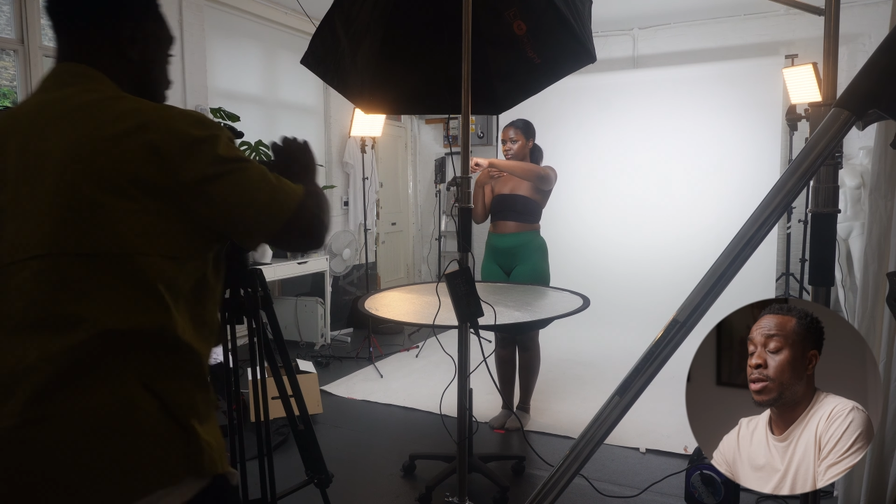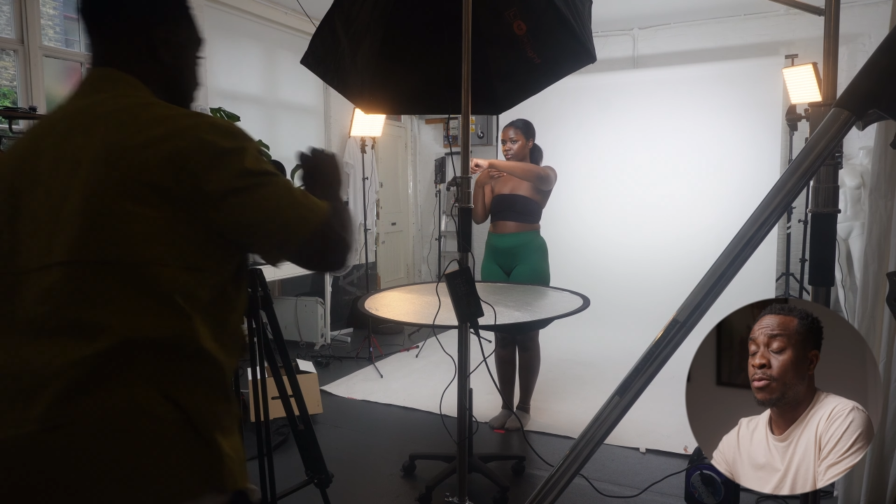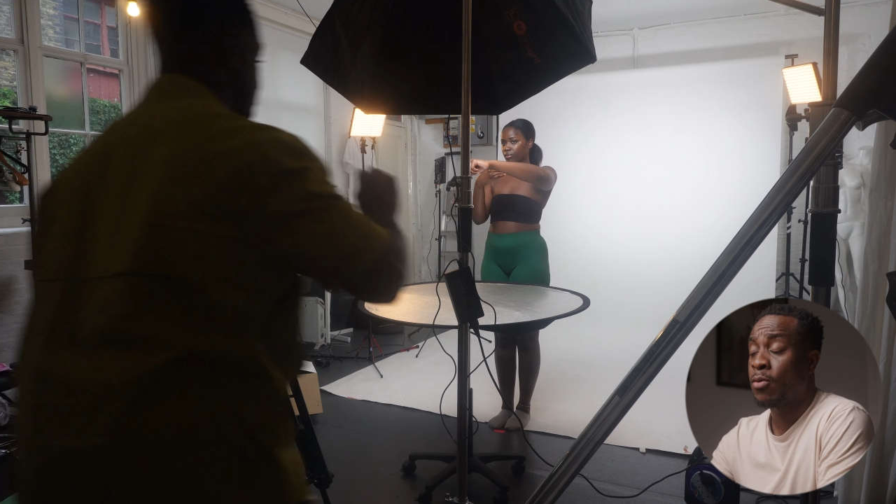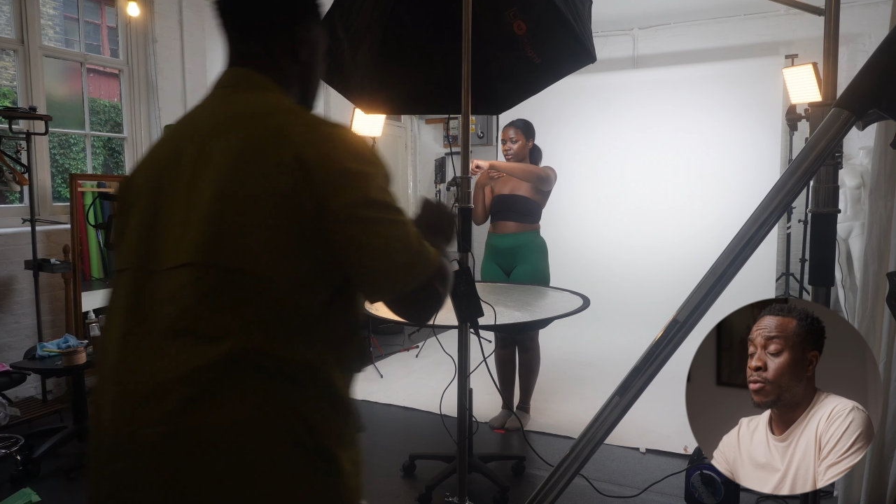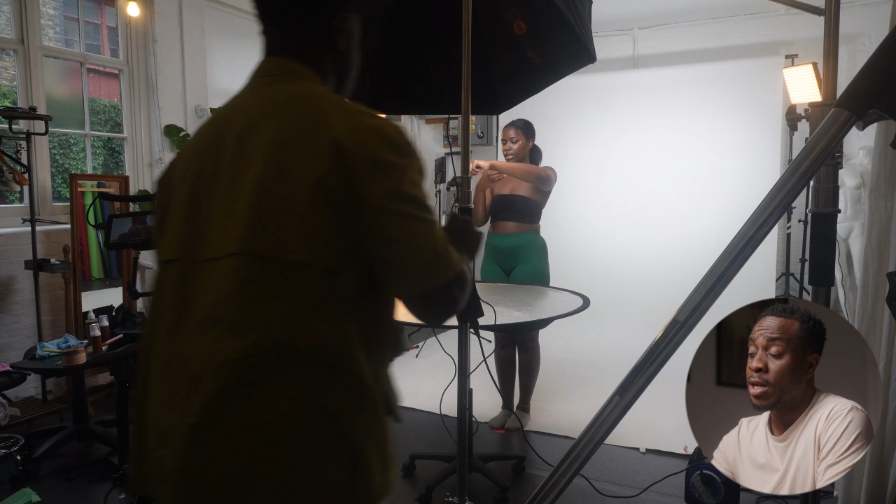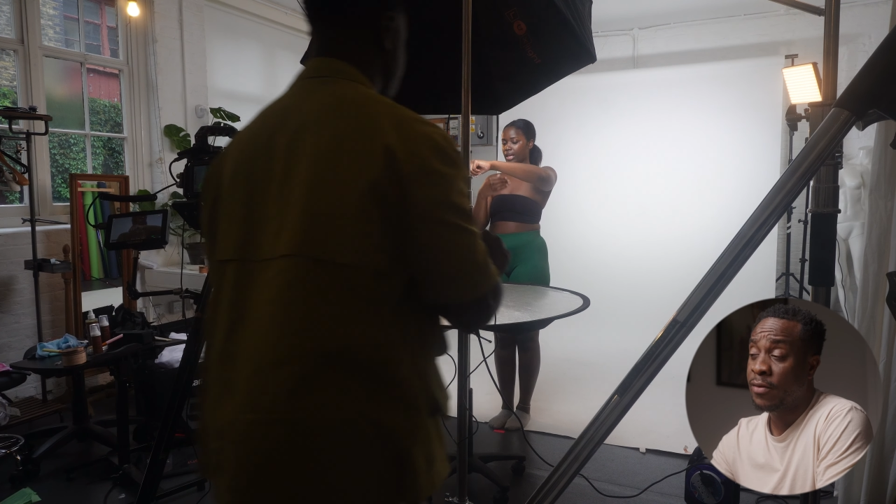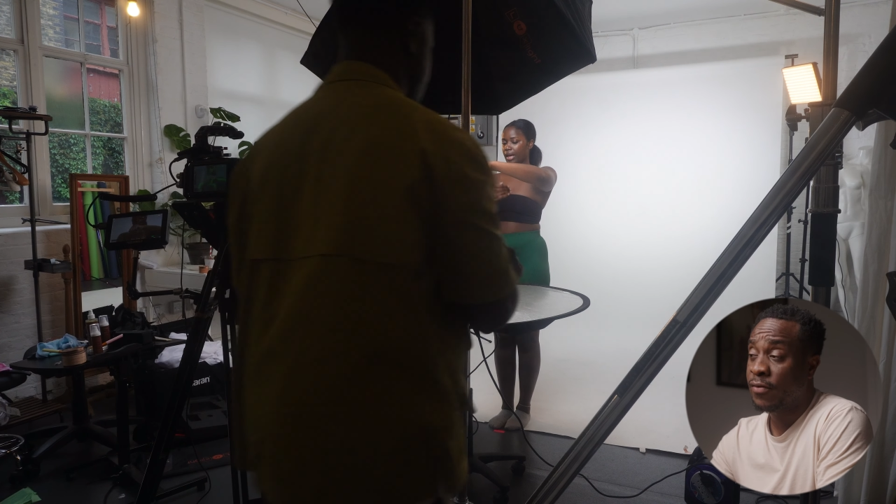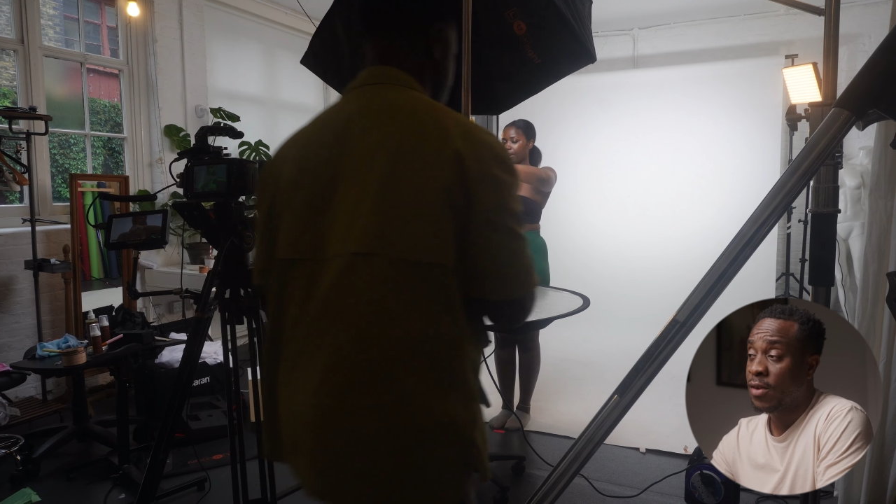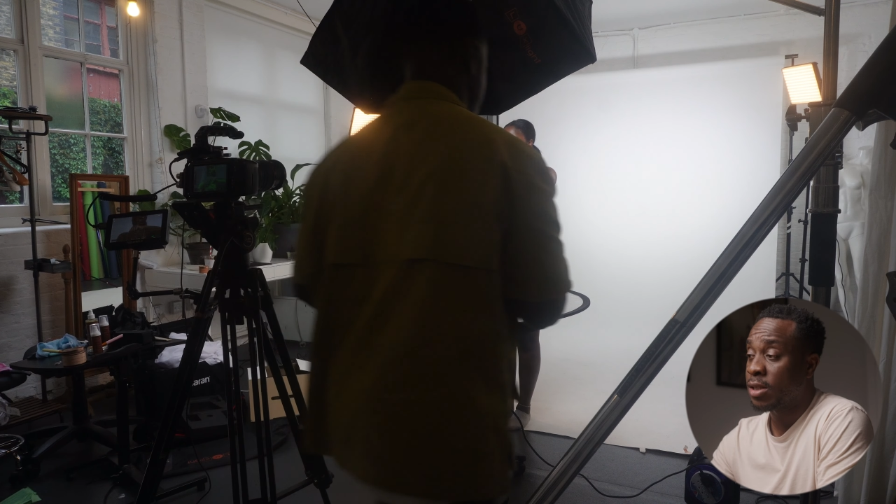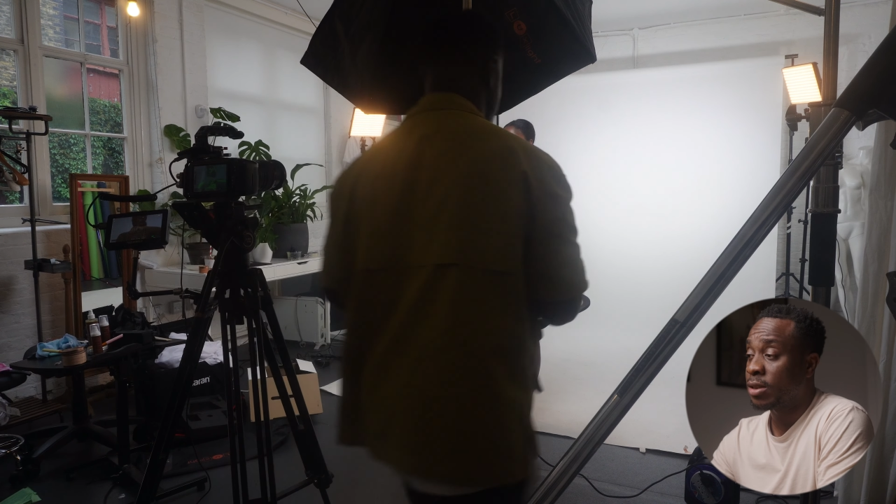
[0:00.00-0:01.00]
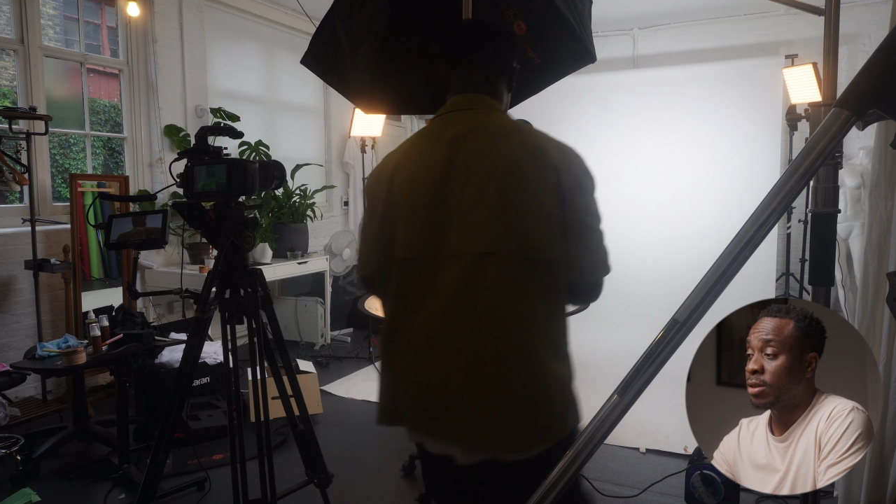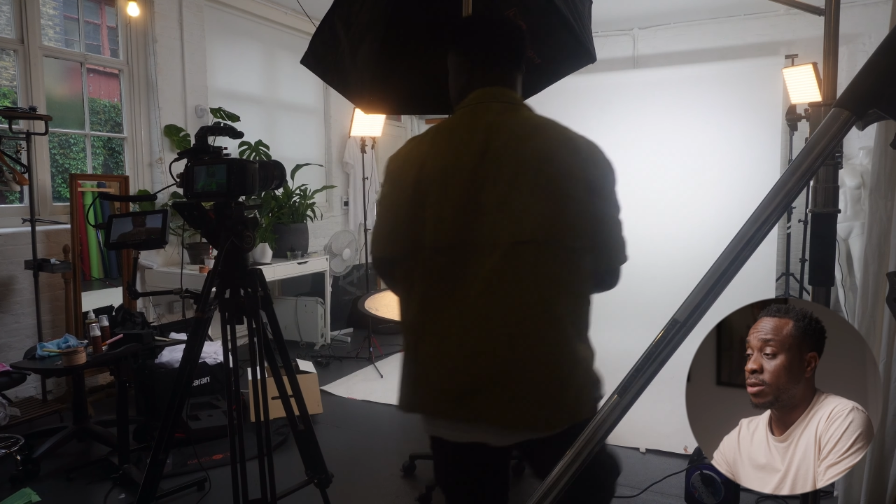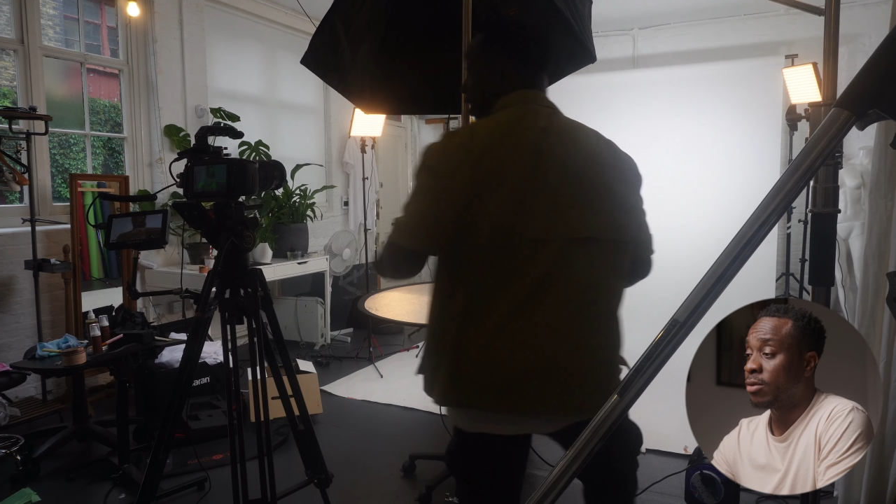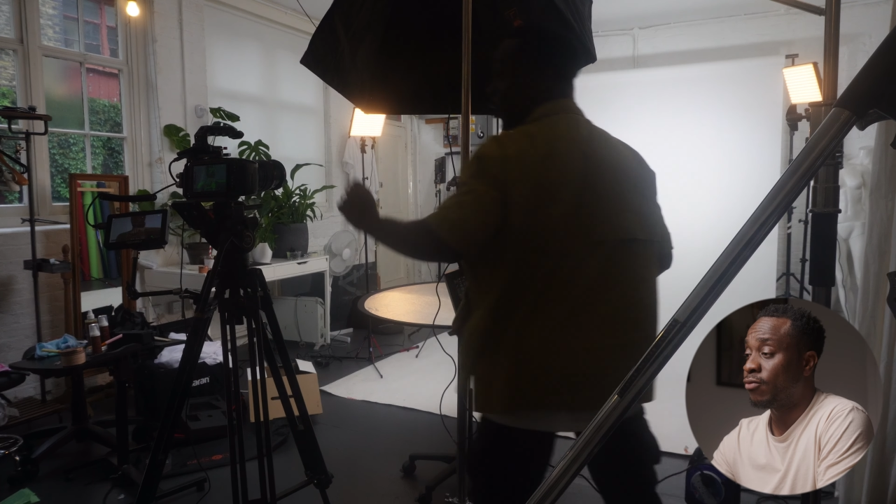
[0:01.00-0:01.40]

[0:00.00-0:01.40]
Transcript: they were really fun,